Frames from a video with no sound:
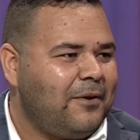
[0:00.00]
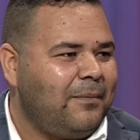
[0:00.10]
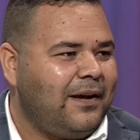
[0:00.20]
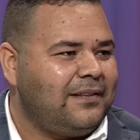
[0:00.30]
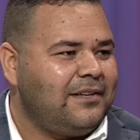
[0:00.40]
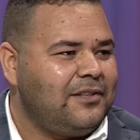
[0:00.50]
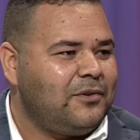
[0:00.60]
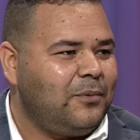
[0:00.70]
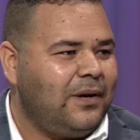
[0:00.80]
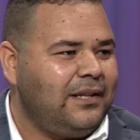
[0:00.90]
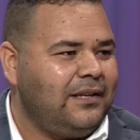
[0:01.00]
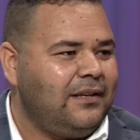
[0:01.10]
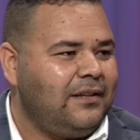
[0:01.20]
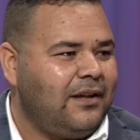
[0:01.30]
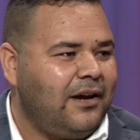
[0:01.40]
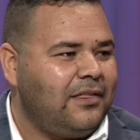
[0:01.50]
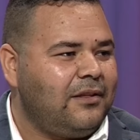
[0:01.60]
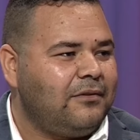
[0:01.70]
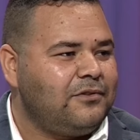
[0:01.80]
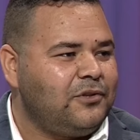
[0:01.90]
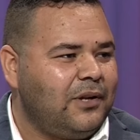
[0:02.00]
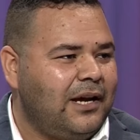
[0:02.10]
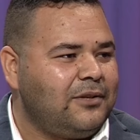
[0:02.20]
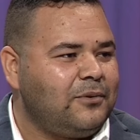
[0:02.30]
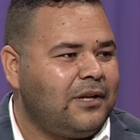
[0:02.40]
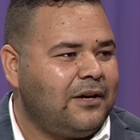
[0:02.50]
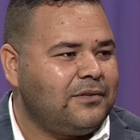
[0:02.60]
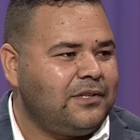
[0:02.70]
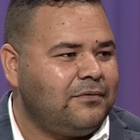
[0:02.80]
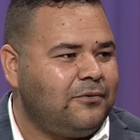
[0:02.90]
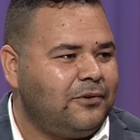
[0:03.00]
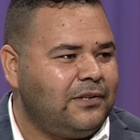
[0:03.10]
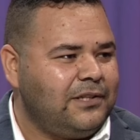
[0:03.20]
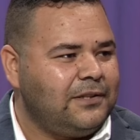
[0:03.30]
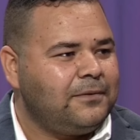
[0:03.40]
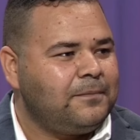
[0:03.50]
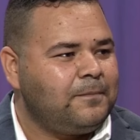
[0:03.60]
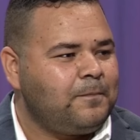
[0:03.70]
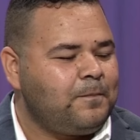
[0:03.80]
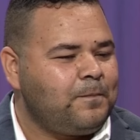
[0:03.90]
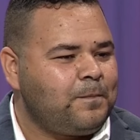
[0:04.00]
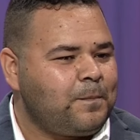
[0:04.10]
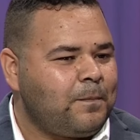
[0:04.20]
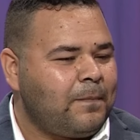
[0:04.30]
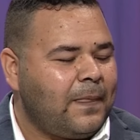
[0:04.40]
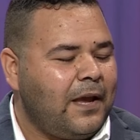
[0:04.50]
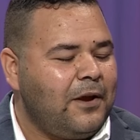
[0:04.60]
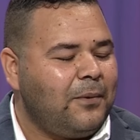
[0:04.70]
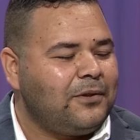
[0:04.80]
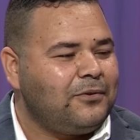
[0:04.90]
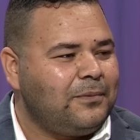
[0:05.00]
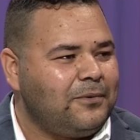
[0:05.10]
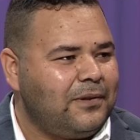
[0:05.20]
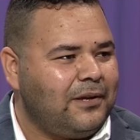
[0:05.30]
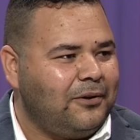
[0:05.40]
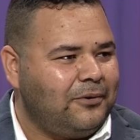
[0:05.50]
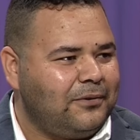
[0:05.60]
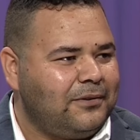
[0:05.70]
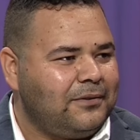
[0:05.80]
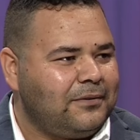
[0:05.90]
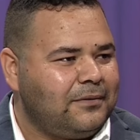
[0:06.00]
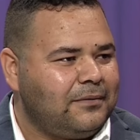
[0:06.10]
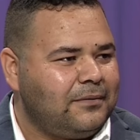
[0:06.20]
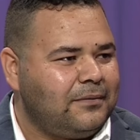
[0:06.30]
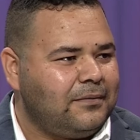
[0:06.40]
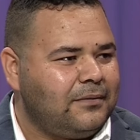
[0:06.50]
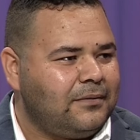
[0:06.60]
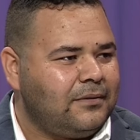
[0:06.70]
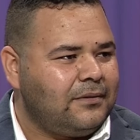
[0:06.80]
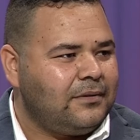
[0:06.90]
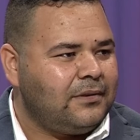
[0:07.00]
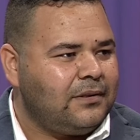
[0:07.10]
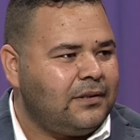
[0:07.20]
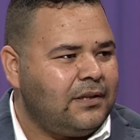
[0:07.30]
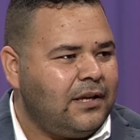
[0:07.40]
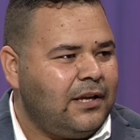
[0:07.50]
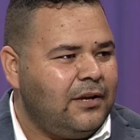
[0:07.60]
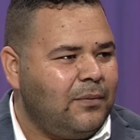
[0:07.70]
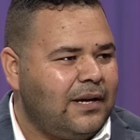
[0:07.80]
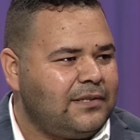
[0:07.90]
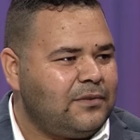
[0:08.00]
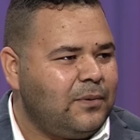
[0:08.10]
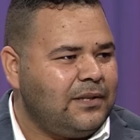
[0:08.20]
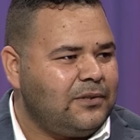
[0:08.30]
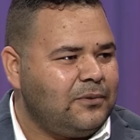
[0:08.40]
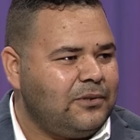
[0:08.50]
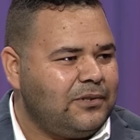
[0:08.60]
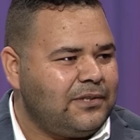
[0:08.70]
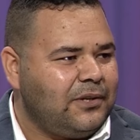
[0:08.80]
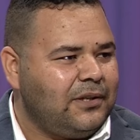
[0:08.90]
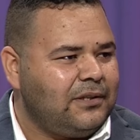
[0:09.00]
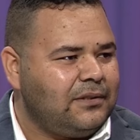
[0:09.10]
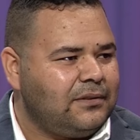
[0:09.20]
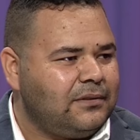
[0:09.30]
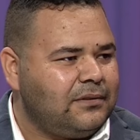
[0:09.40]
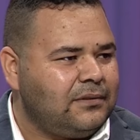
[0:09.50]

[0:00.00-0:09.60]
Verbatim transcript: But in twenty-ninth of July two thousand fourteen, he went to be with the Lord. How old was he? He was twenty-two years old. So he was a